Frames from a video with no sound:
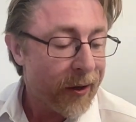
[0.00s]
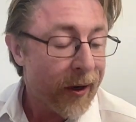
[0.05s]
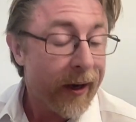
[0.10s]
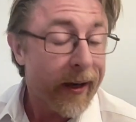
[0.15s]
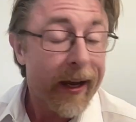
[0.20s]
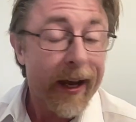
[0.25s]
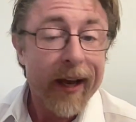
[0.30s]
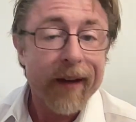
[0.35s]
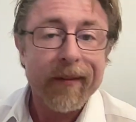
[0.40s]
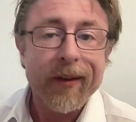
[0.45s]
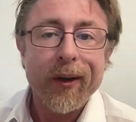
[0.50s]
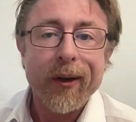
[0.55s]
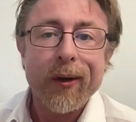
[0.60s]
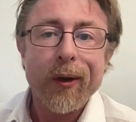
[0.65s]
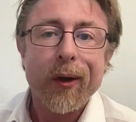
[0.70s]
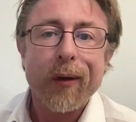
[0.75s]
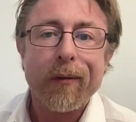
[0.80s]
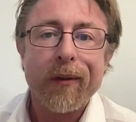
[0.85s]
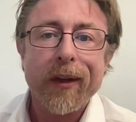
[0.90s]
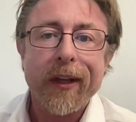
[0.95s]
try to have an
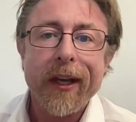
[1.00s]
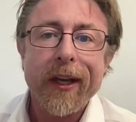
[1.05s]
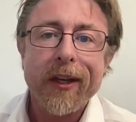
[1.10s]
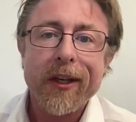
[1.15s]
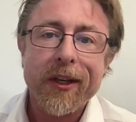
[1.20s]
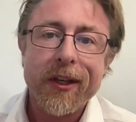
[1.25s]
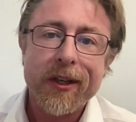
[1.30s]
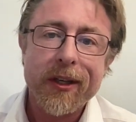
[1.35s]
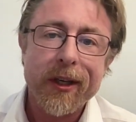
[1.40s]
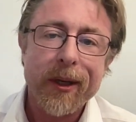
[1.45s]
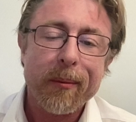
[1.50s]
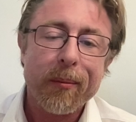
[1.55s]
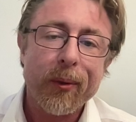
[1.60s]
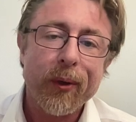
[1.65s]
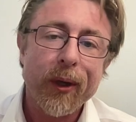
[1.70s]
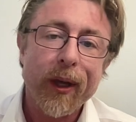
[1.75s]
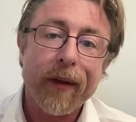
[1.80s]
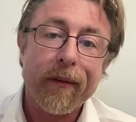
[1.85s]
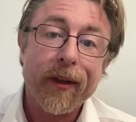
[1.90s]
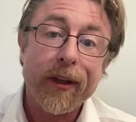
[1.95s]
adult relationship
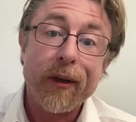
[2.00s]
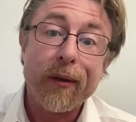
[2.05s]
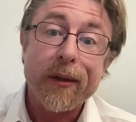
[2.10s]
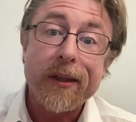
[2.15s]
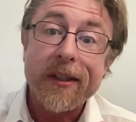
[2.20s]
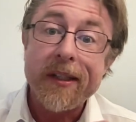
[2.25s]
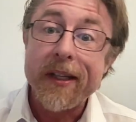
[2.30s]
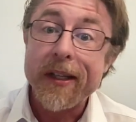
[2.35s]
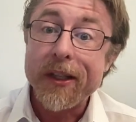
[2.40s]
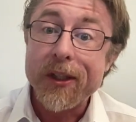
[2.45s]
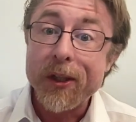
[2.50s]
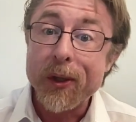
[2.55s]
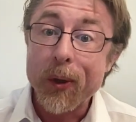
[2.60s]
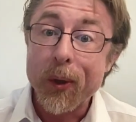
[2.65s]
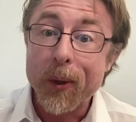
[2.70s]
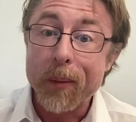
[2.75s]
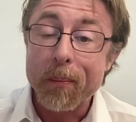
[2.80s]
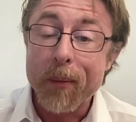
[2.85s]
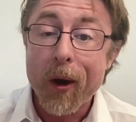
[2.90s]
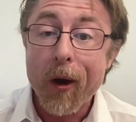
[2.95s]
when you have a little six year
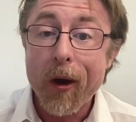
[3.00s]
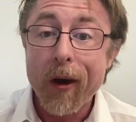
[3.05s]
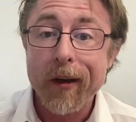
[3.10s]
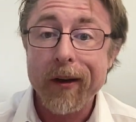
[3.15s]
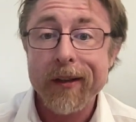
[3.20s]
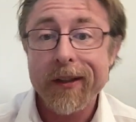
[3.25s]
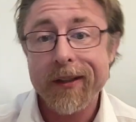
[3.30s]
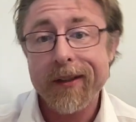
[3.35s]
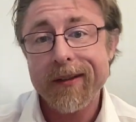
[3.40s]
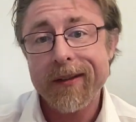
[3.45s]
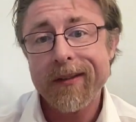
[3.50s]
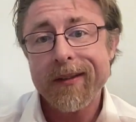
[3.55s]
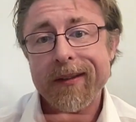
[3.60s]
old part